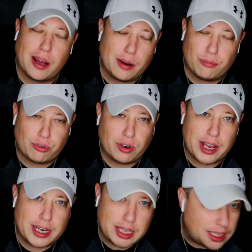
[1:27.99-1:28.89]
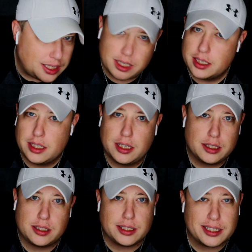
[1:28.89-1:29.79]
I am ready
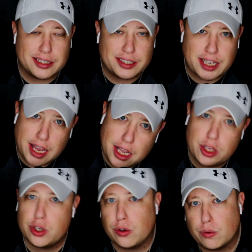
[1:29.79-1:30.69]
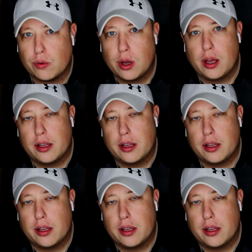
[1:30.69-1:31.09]
to continue